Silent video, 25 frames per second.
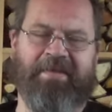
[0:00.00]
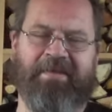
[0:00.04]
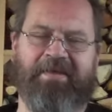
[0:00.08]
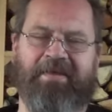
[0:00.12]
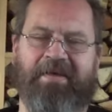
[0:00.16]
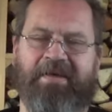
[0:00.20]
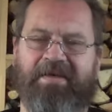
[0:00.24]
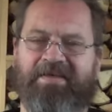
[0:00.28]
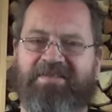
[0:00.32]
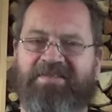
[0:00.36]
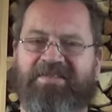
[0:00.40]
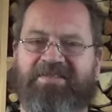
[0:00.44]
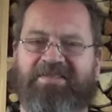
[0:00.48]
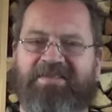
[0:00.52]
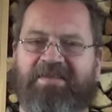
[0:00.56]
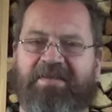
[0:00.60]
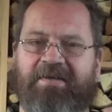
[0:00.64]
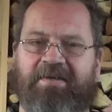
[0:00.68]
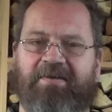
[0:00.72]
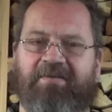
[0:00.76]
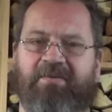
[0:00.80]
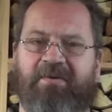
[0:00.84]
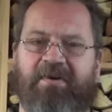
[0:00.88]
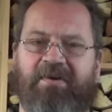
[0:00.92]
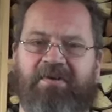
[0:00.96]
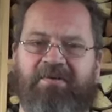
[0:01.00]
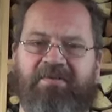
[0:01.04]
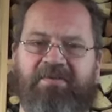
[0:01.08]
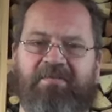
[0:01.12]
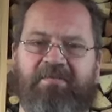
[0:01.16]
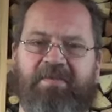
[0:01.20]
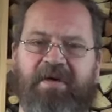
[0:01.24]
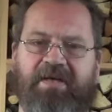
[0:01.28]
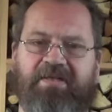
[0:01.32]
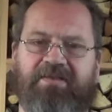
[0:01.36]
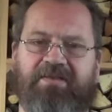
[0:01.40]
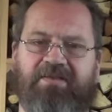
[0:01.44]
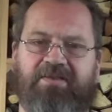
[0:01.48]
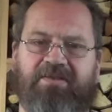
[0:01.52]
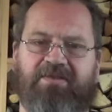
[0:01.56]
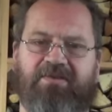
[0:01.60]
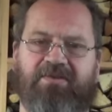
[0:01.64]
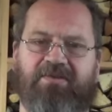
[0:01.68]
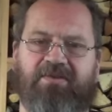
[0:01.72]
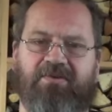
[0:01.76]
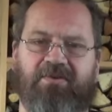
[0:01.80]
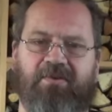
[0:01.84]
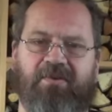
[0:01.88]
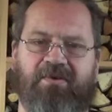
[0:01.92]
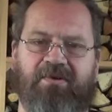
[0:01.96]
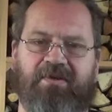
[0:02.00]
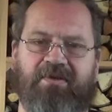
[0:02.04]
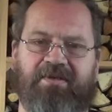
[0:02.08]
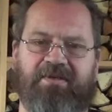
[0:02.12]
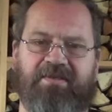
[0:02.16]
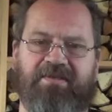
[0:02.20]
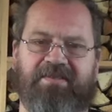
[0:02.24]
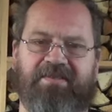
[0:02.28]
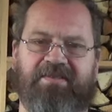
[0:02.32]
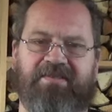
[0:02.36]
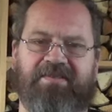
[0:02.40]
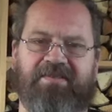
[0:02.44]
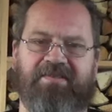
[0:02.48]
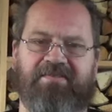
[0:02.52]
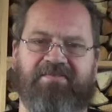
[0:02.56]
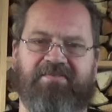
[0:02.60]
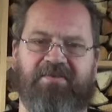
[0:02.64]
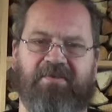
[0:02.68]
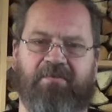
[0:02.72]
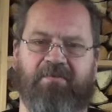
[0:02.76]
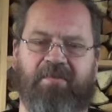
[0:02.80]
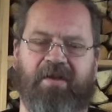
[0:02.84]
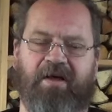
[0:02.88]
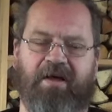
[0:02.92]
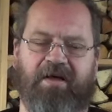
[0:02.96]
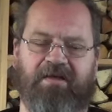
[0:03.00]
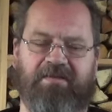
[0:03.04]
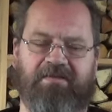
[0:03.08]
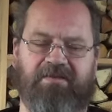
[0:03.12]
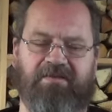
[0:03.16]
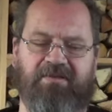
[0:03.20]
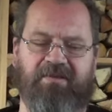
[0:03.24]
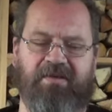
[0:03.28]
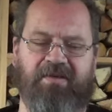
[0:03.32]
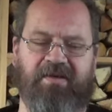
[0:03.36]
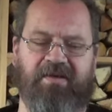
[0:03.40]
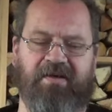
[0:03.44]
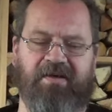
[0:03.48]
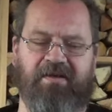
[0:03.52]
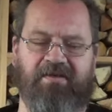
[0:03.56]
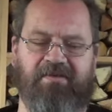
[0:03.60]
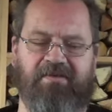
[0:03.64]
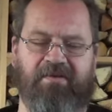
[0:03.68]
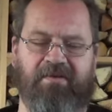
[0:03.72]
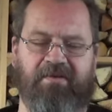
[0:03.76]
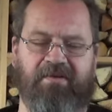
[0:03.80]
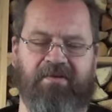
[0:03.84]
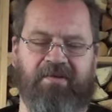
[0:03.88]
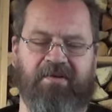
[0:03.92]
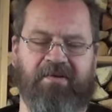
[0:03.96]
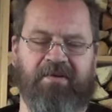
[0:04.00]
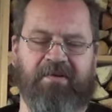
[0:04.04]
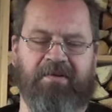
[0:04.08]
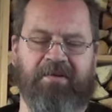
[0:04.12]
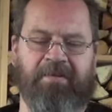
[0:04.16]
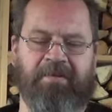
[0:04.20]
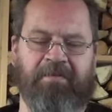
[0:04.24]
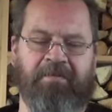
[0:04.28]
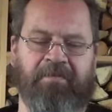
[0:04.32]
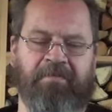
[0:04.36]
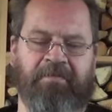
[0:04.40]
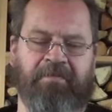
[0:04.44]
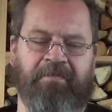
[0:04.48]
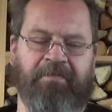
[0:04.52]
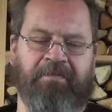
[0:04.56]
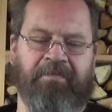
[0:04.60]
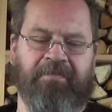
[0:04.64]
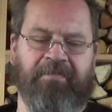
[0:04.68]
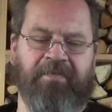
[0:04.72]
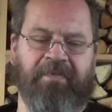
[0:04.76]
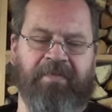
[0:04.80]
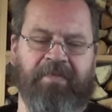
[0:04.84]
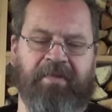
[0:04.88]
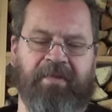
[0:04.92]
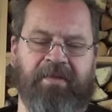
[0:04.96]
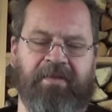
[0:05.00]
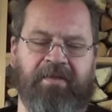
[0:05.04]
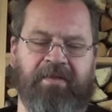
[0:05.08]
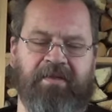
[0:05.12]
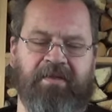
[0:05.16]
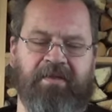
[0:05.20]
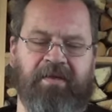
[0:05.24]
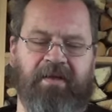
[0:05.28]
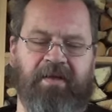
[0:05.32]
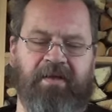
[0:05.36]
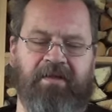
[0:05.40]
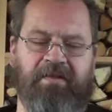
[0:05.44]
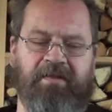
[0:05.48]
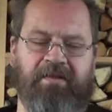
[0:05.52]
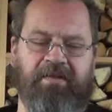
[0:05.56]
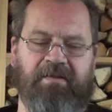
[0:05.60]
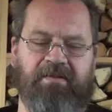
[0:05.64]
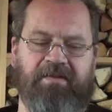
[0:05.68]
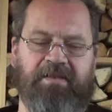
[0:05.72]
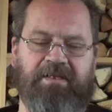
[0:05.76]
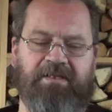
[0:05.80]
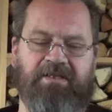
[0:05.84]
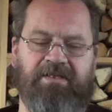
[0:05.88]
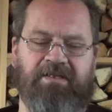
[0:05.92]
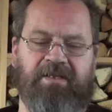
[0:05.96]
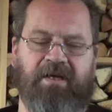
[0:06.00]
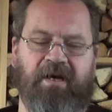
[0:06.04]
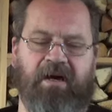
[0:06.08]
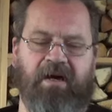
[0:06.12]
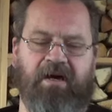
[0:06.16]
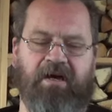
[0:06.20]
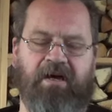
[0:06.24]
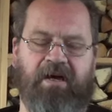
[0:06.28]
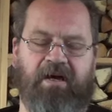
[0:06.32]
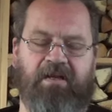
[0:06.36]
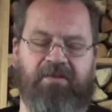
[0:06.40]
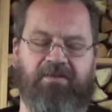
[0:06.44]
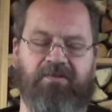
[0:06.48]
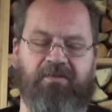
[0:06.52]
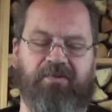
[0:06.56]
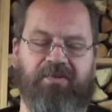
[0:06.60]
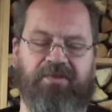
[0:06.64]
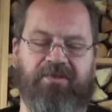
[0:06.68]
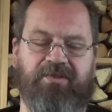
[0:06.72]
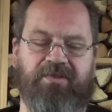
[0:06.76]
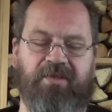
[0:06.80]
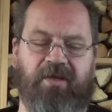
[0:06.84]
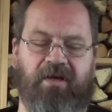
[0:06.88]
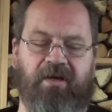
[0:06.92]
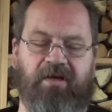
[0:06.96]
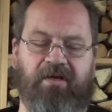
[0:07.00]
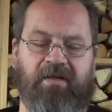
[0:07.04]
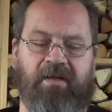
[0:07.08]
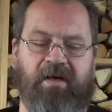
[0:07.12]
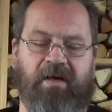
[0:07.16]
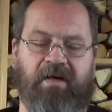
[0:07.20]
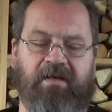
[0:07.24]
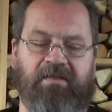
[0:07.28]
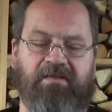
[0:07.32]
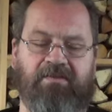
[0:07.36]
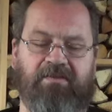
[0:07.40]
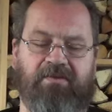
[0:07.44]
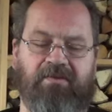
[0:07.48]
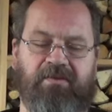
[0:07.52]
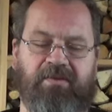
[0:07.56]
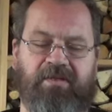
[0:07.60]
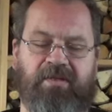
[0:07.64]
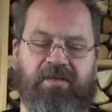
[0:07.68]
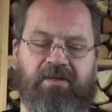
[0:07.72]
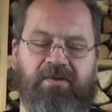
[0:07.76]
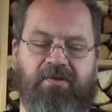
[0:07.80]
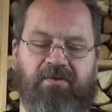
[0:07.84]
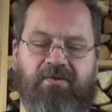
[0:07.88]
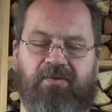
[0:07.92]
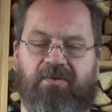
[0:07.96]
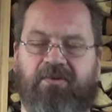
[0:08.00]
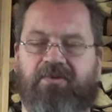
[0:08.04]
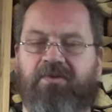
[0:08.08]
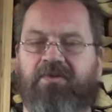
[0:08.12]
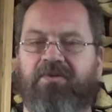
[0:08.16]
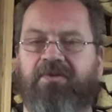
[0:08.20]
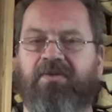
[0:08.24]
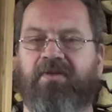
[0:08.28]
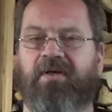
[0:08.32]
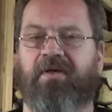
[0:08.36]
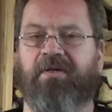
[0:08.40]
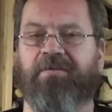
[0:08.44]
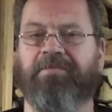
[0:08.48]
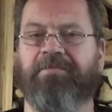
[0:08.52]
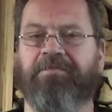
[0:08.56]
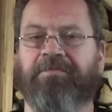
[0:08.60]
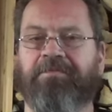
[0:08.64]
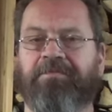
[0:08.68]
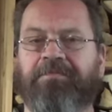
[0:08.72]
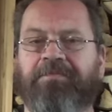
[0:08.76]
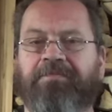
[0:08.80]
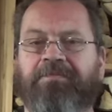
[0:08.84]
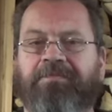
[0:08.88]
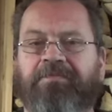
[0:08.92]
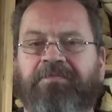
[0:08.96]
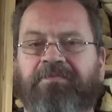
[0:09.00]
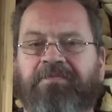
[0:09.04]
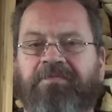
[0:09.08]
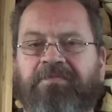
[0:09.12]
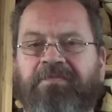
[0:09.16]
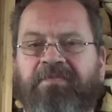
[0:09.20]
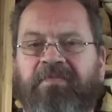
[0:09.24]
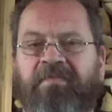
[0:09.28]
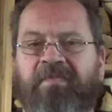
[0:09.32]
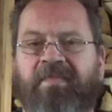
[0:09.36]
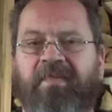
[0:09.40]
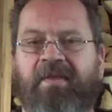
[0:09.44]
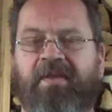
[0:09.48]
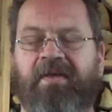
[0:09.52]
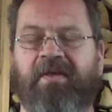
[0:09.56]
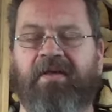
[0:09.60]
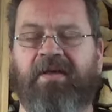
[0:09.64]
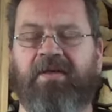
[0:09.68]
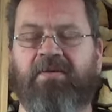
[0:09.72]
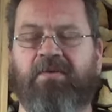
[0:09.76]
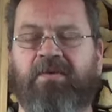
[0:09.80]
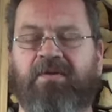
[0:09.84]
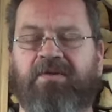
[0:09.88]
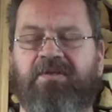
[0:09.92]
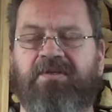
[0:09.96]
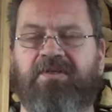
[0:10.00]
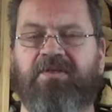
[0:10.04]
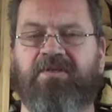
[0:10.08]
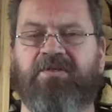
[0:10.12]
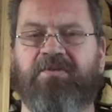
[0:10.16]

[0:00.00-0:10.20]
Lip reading: It's one of the best stories from last year, I think. And this guy had to resign, Anthony Rutta. He was the